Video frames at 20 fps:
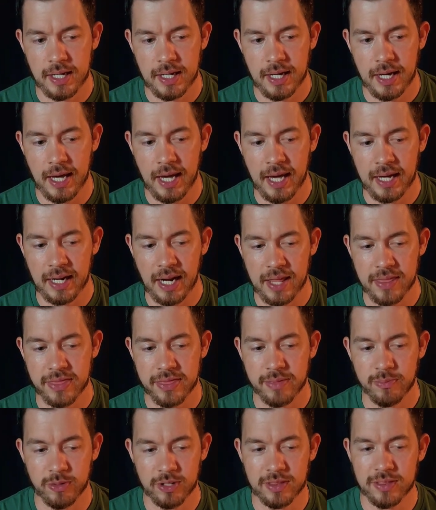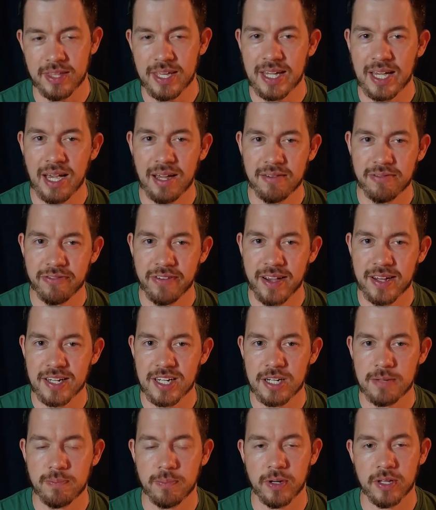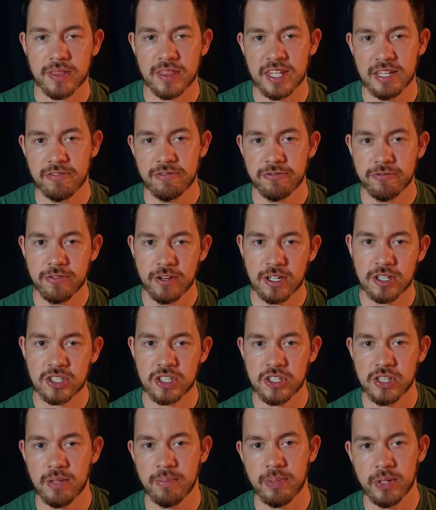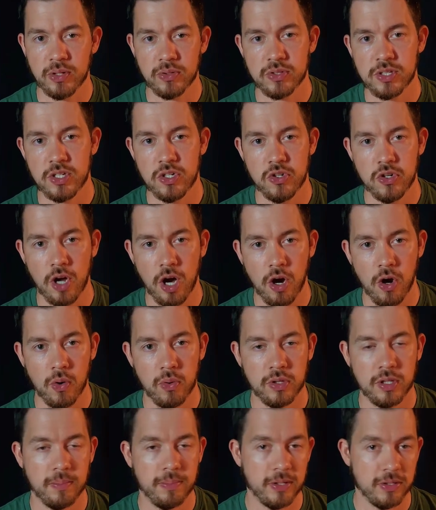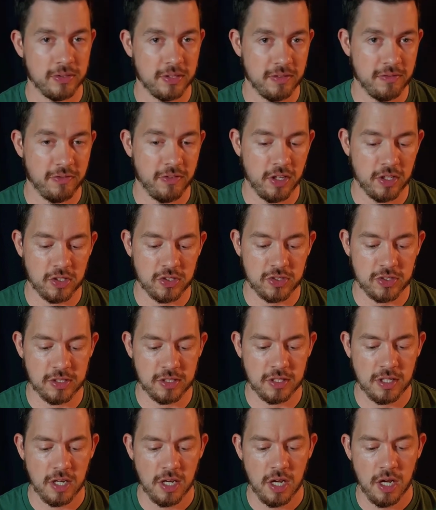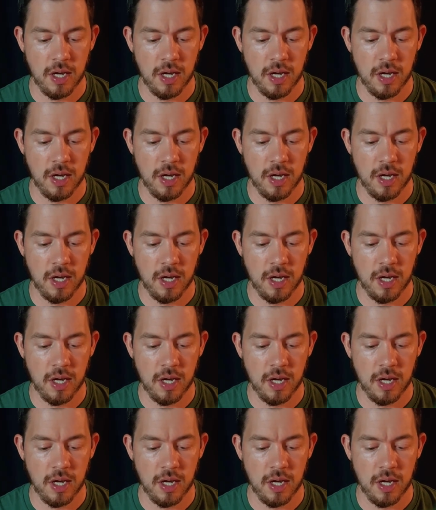and I would think I'd find it, but the function, the built-in node, the built-in function